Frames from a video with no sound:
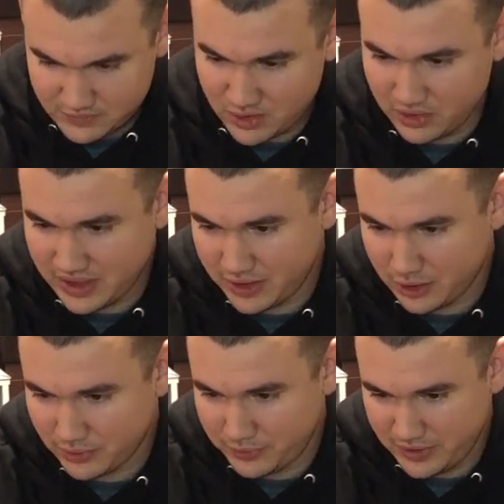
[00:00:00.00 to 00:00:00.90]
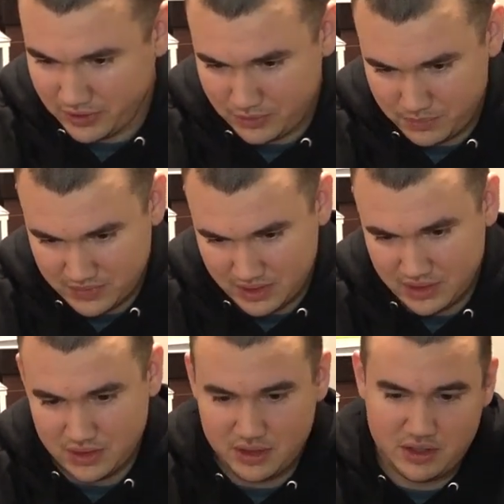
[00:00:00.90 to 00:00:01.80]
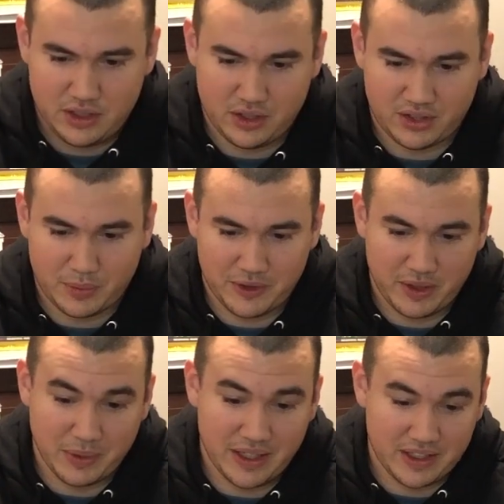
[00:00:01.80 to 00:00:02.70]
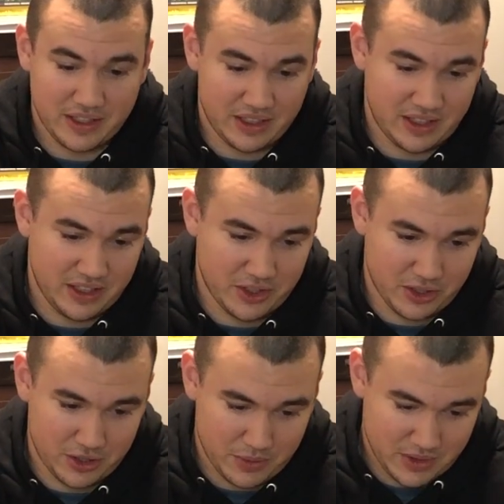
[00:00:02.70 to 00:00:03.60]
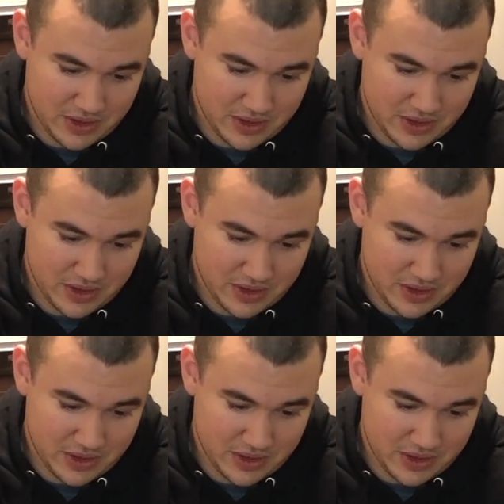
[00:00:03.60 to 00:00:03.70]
Do not overfill. US MRE ready to eat heater.